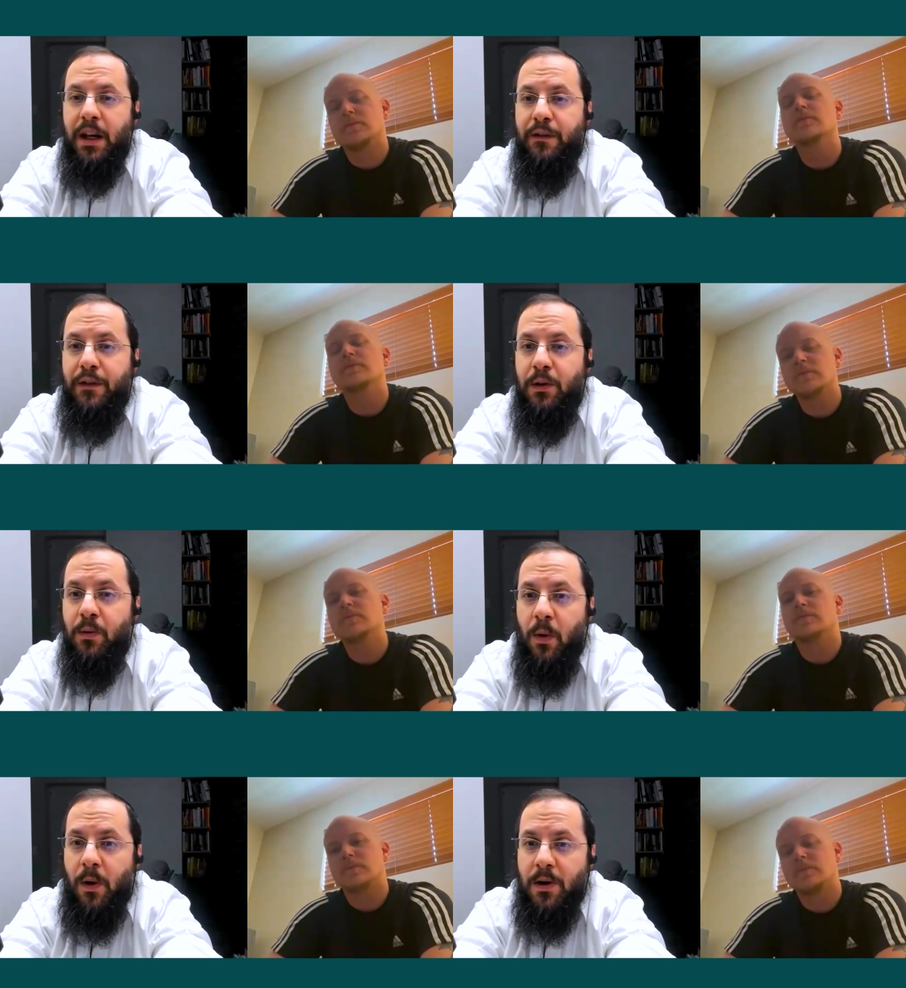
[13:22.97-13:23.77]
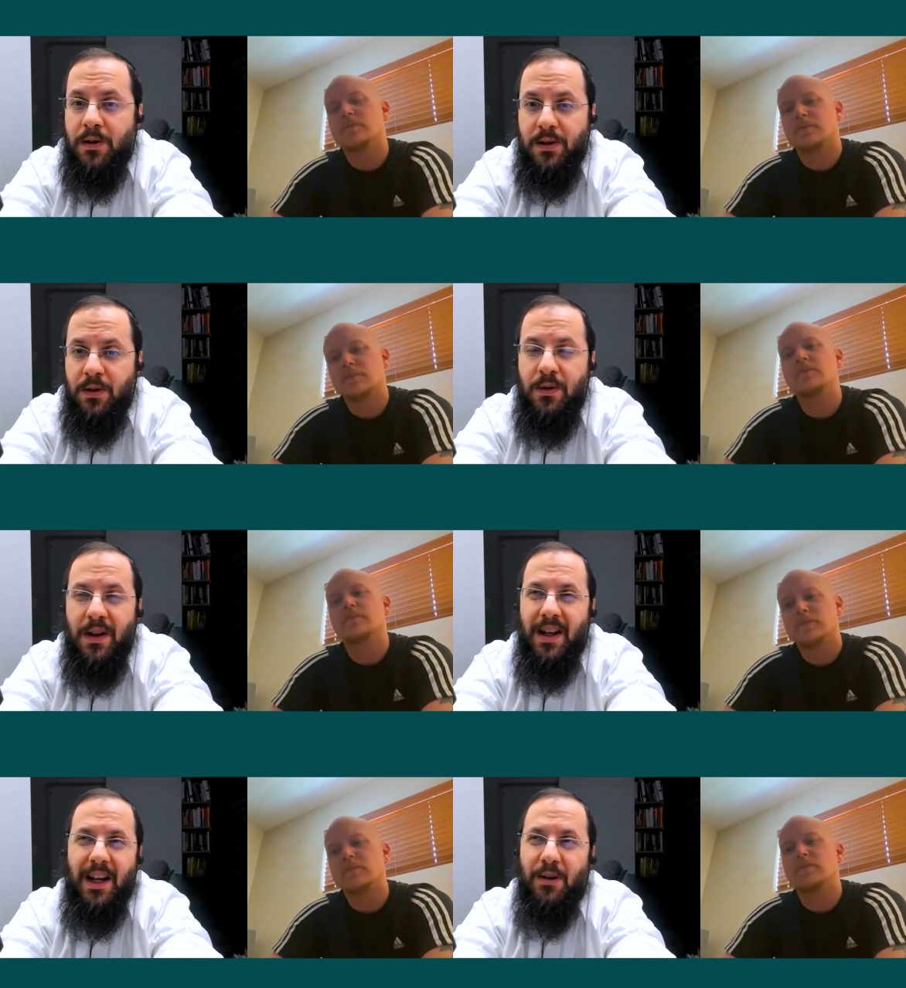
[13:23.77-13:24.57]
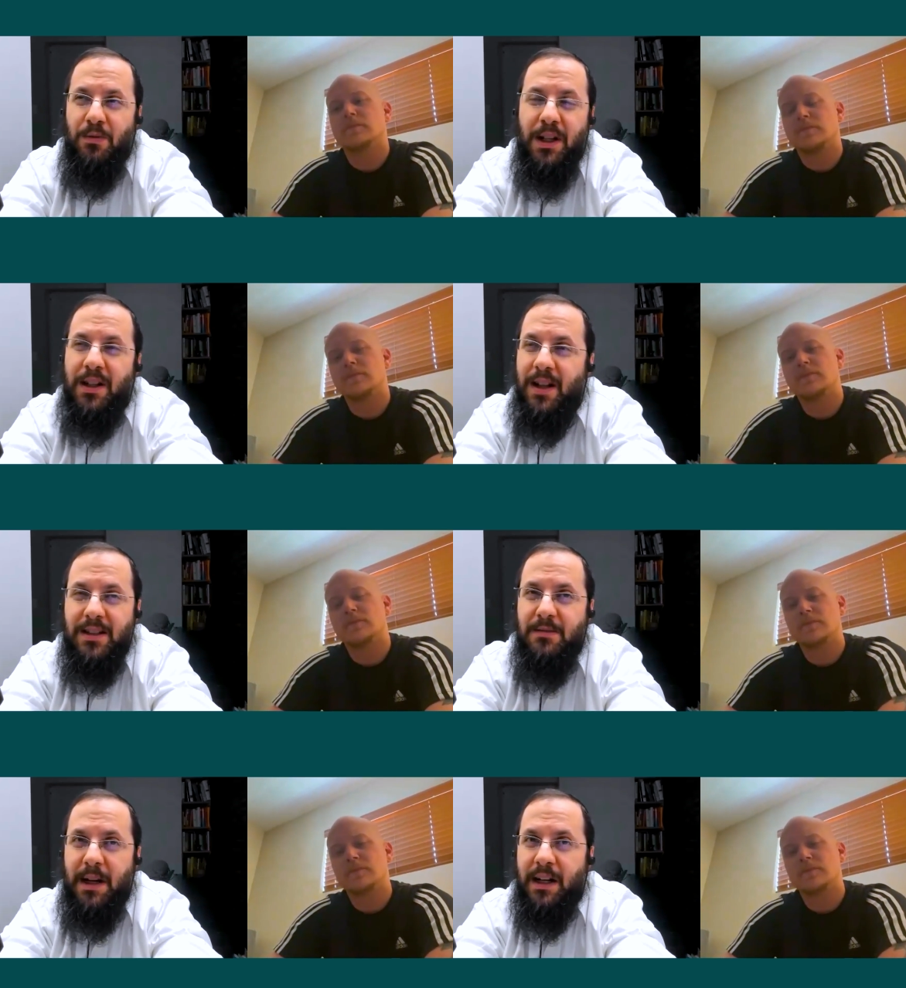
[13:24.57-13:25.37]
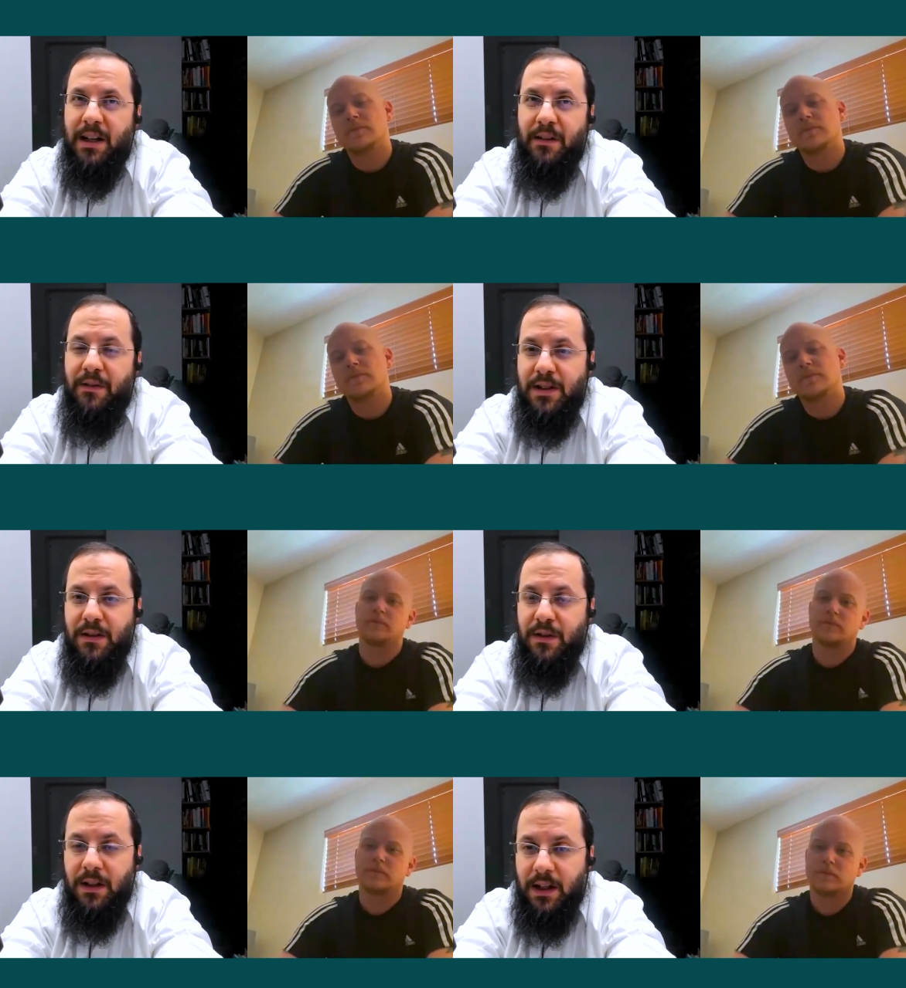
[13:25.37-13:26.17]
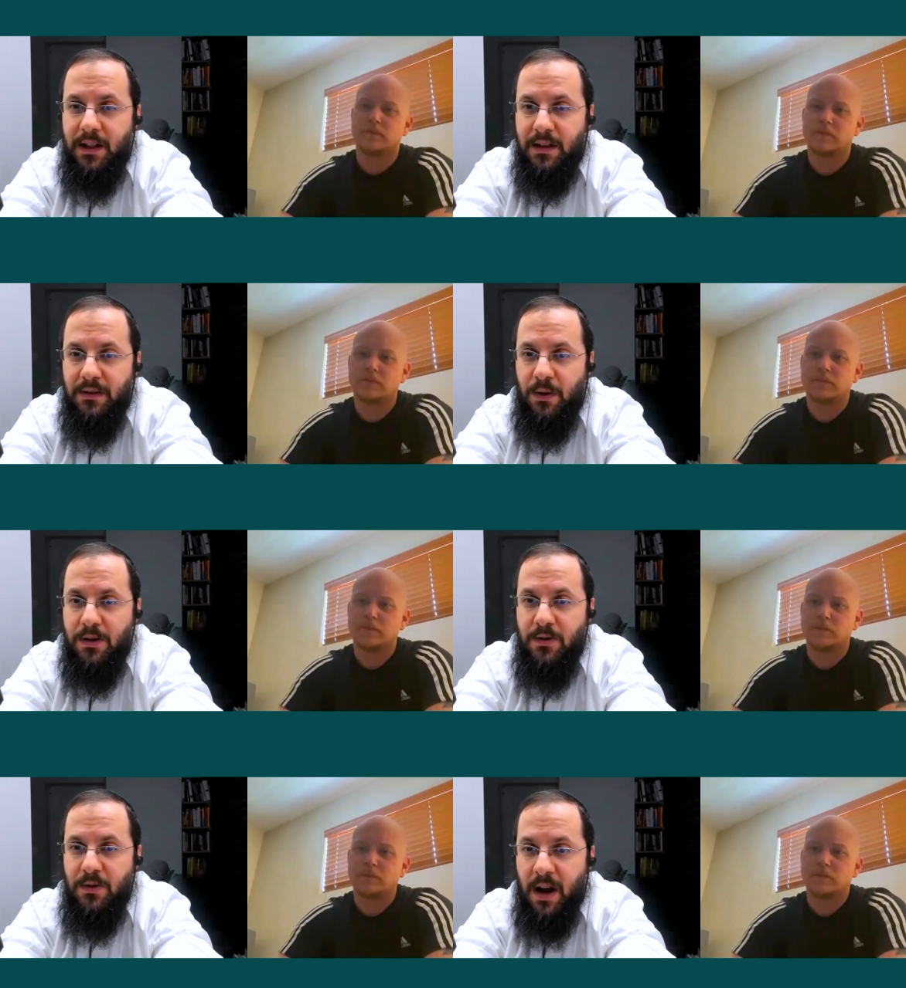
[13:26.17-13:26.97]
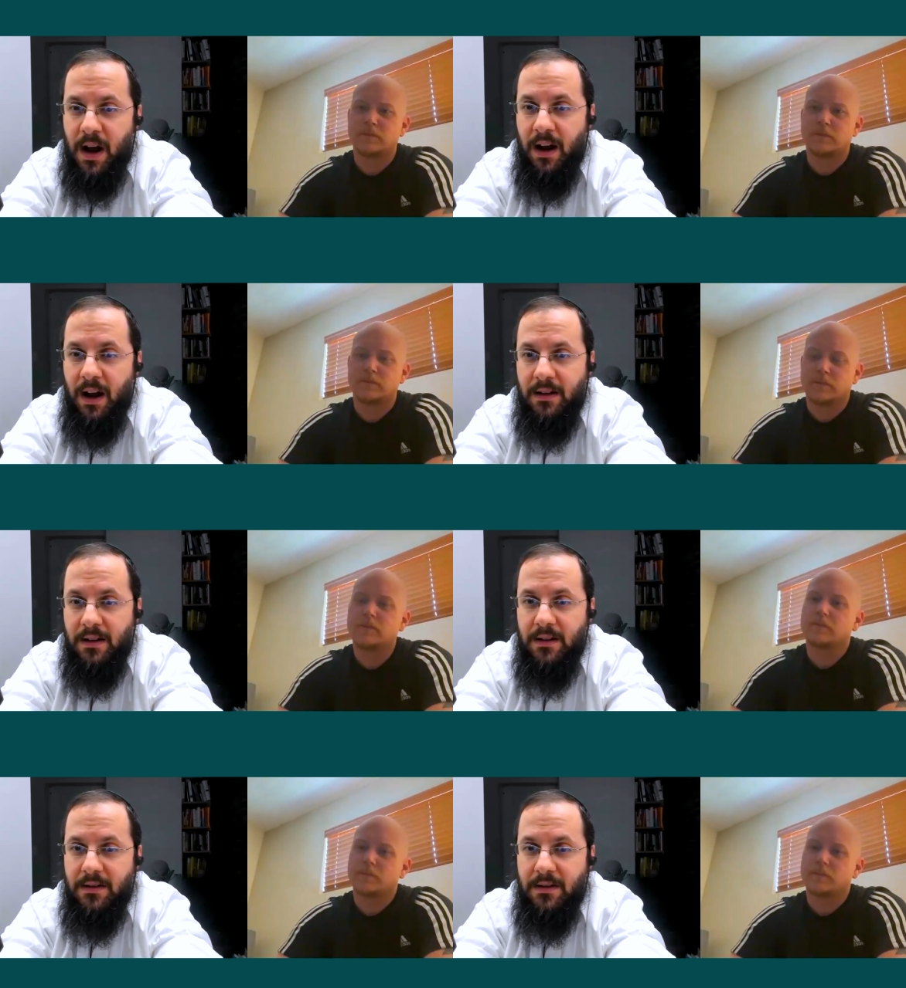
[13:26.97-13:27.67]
Speaker 1: but if you were to, it really doesn't make a difference if you're legally divorced or not.